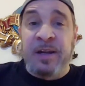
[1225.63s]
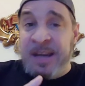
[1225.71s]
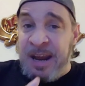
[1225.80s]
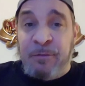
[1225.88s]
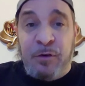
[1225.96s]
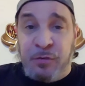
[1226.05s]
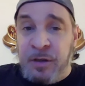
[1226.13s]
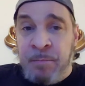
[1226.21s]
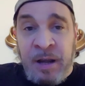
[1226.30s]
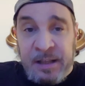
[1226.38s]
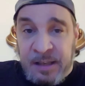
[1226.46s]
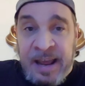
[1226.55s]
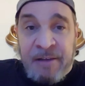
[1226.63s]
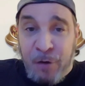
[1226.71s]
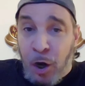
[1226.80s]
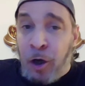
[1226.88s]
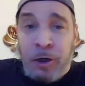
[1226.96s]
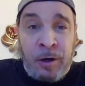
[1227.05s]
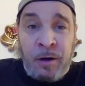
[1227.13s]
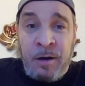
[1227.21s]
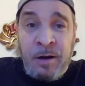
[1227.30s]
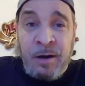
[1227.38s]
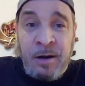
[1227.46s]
I'd never seen Mike laugh harder.